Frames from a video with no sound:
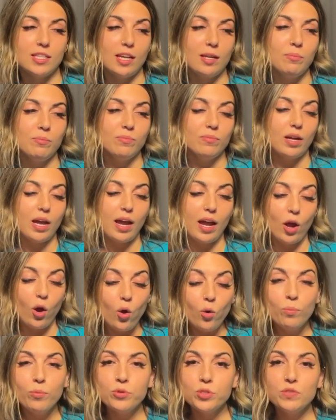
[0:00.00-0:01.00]
I
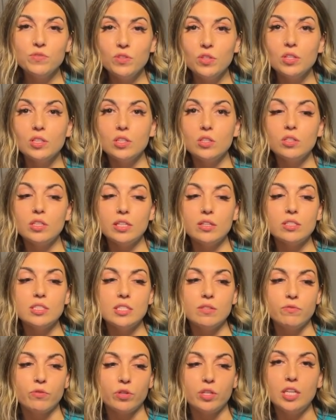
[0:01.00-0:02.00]
almost feel a little
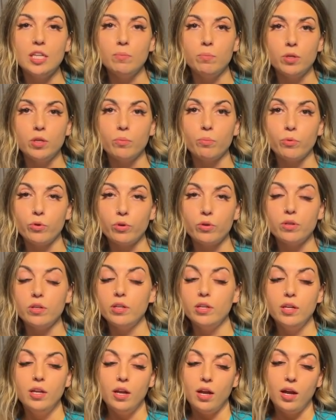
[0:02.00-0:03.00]
guilty for keeping bird
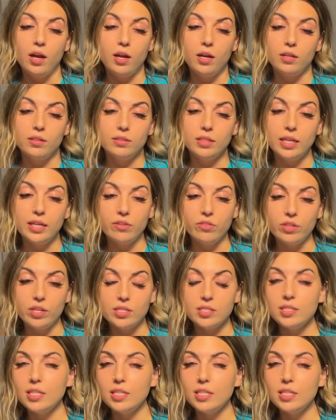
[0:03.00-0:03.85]
uh, like this.